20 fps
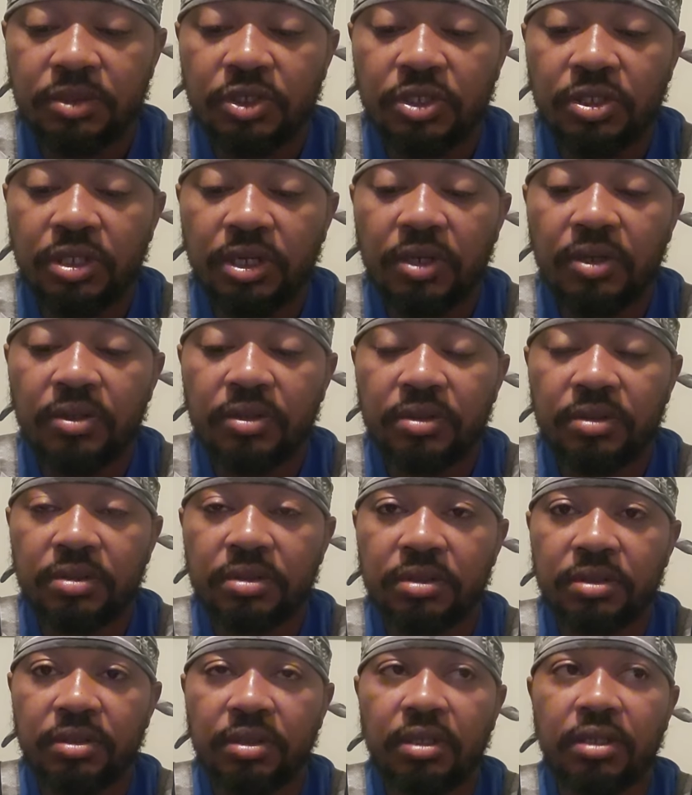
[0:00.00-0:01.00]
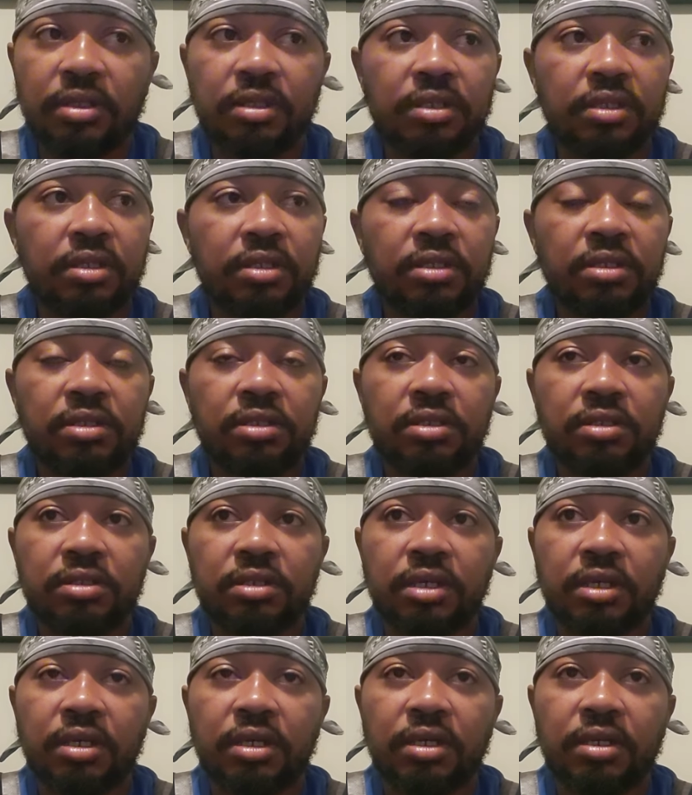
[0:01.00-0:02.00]
You know,
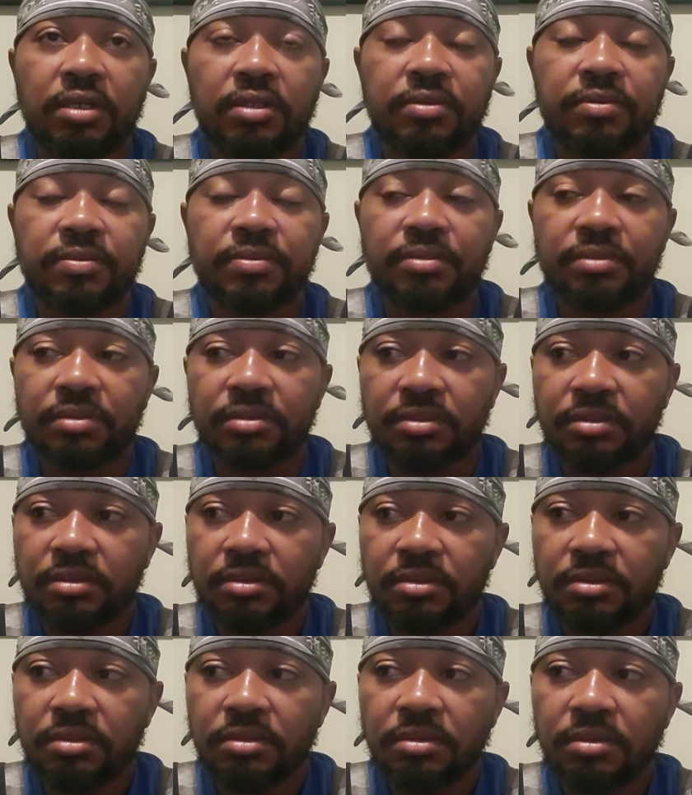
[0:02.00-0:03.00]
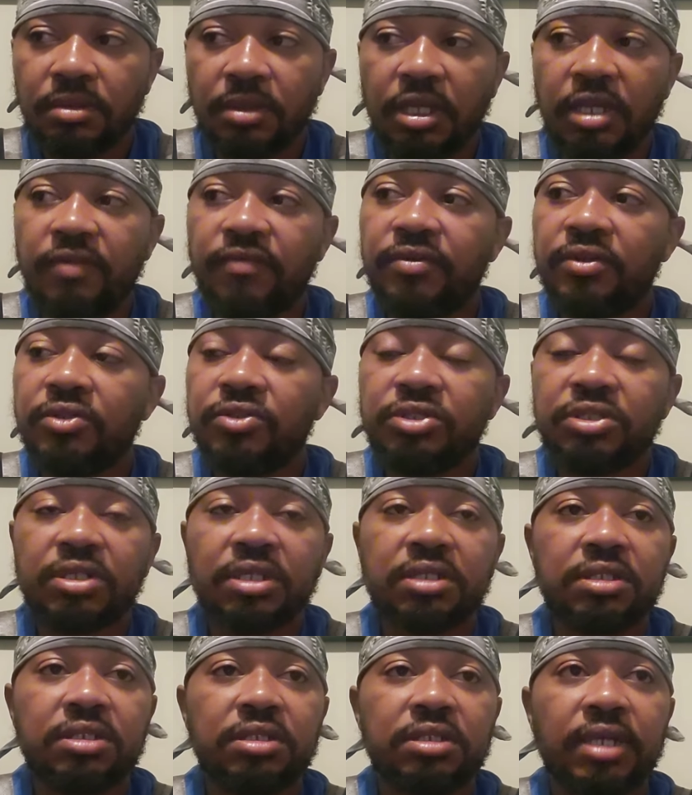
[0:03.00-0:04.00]
uh, even you
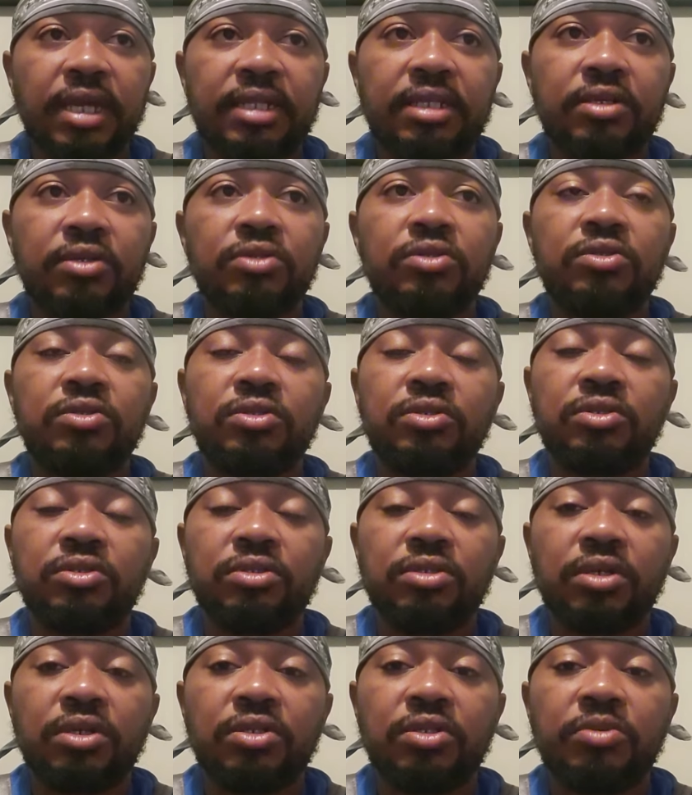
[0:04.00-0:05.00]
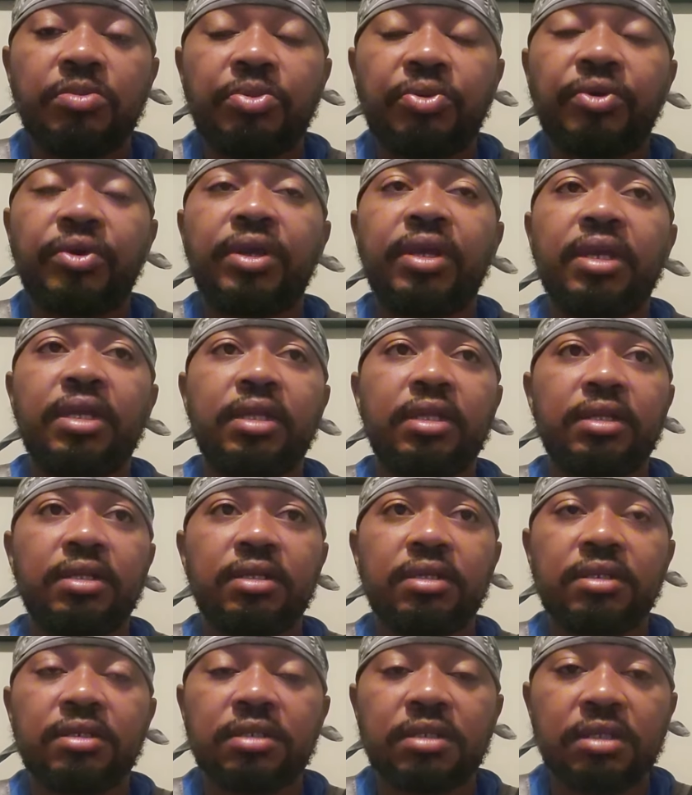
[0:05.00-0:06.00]
sisters, I know you you know you're praying,
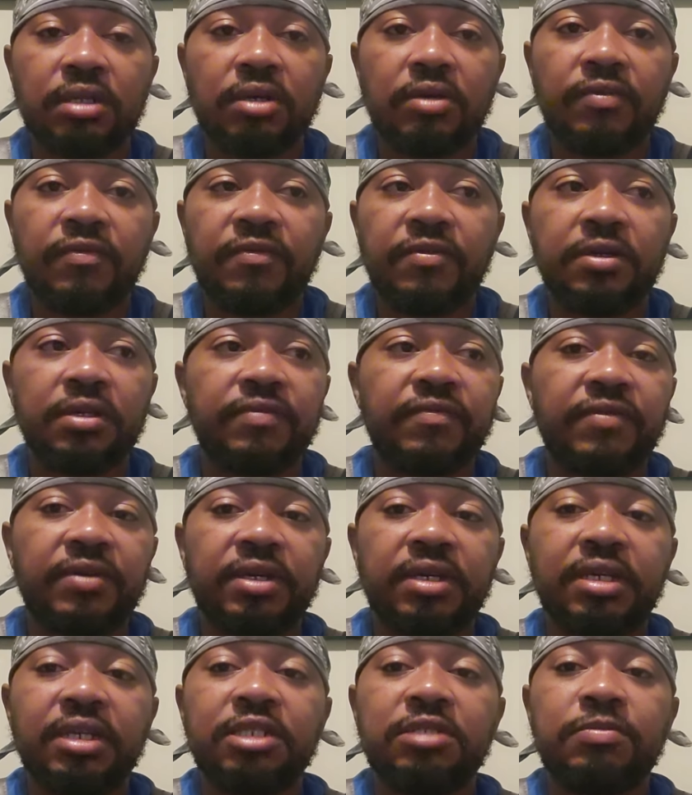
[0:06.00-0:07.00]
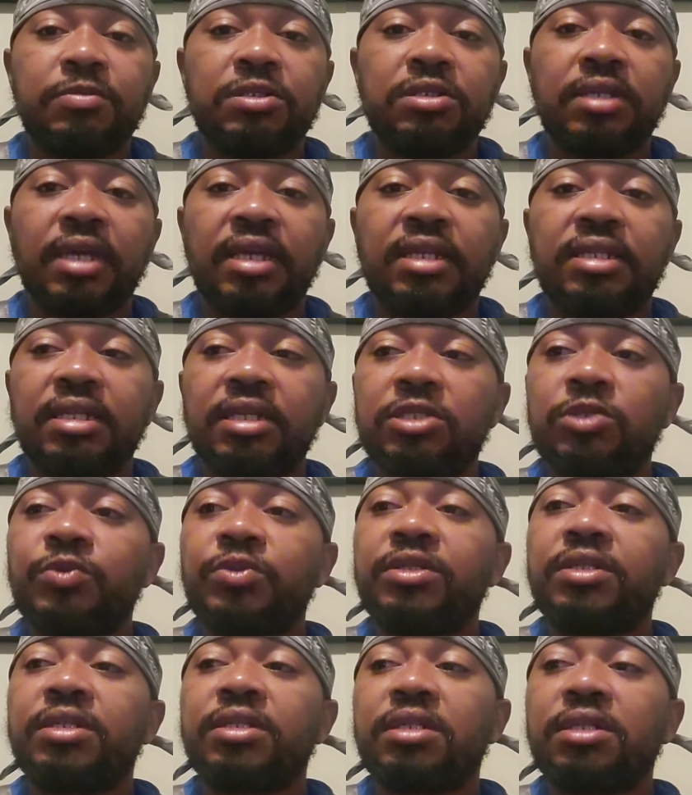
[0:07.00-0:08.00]
you know, for for husbands. Hey, that's
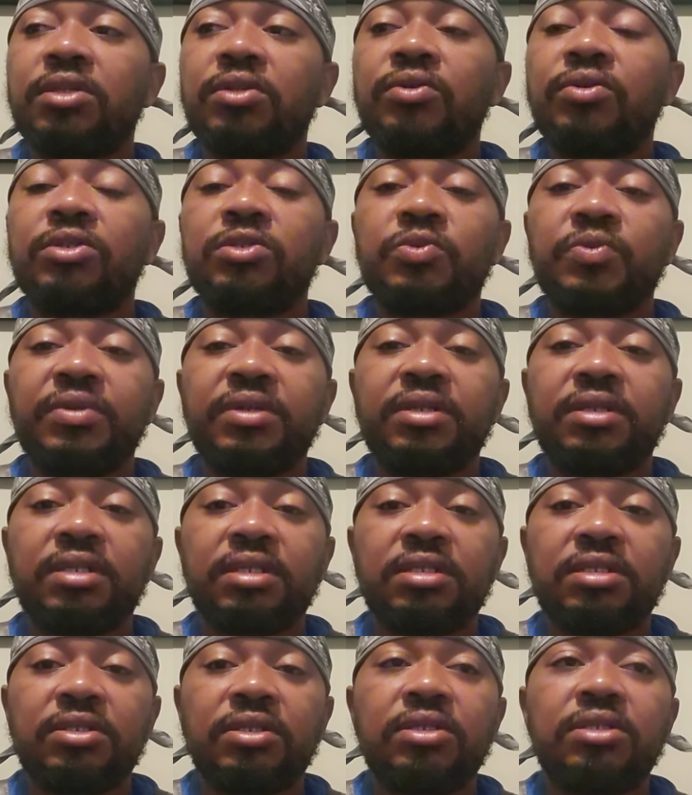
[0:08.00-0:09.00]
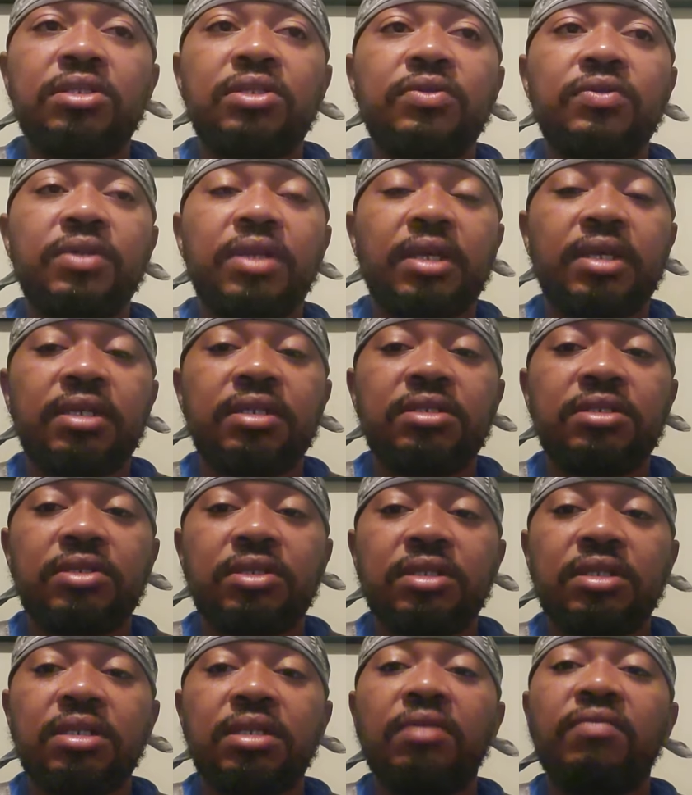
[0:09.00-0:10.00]
within the Lord's will. He's gonna do that. He's
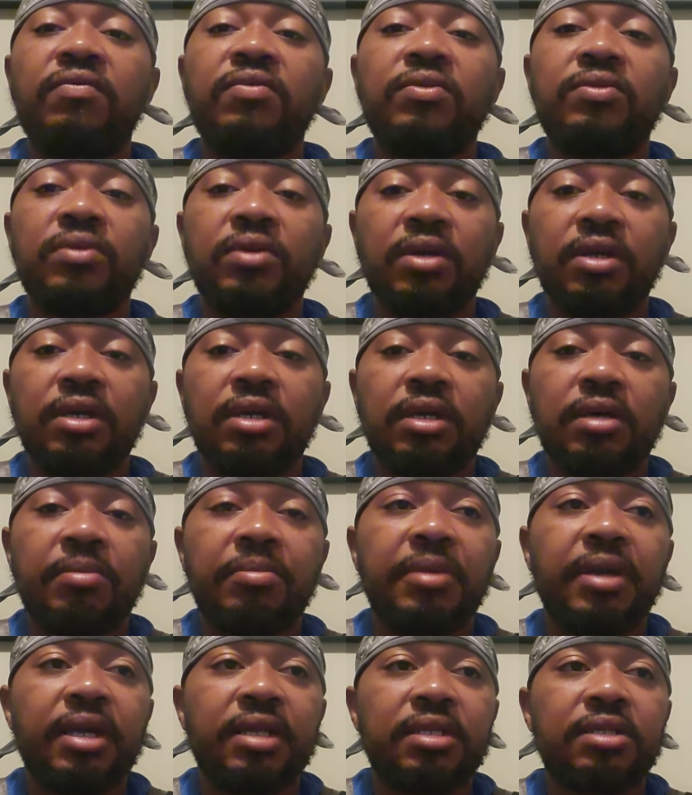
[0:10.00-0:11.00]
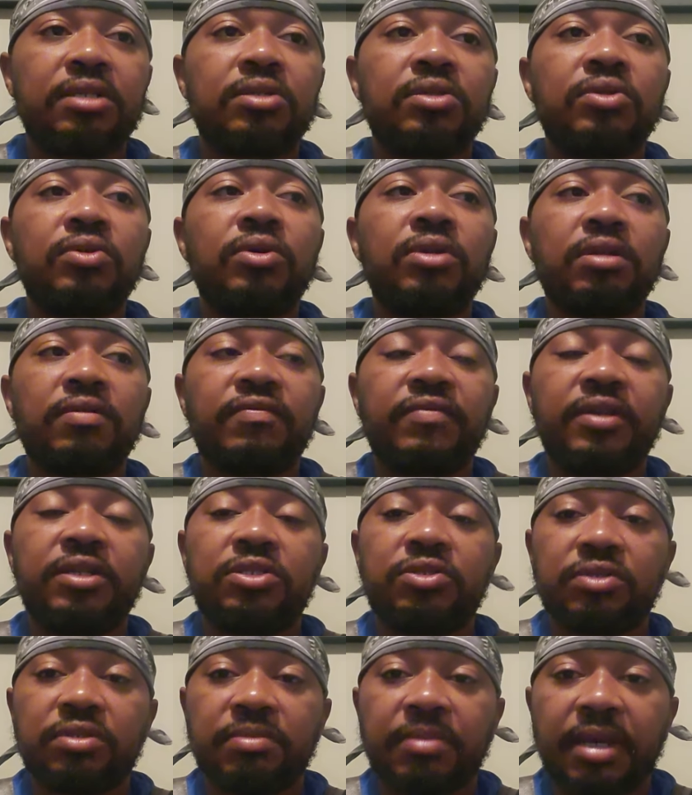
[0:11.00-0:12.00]
gonna give you a man of the Lord
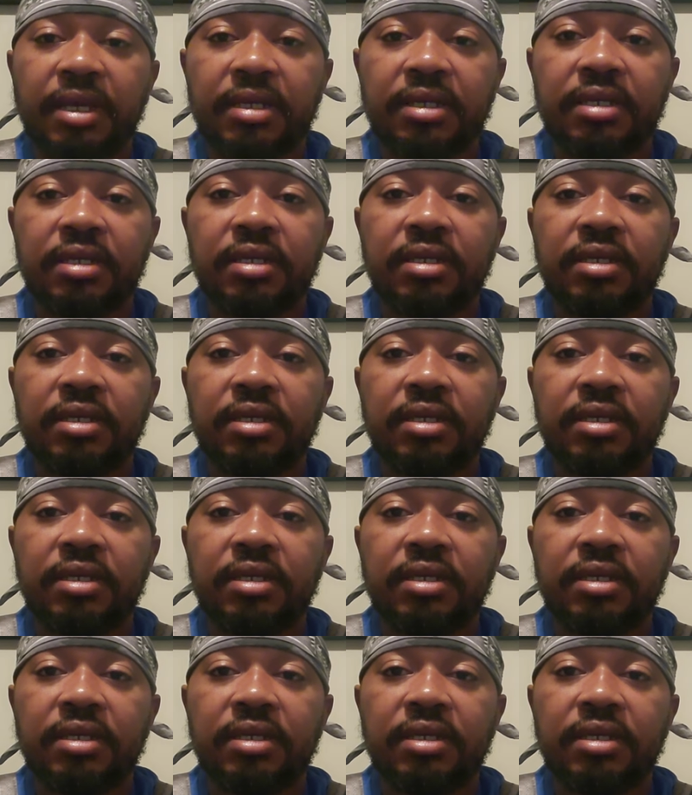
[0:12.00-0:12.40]
eventually, man.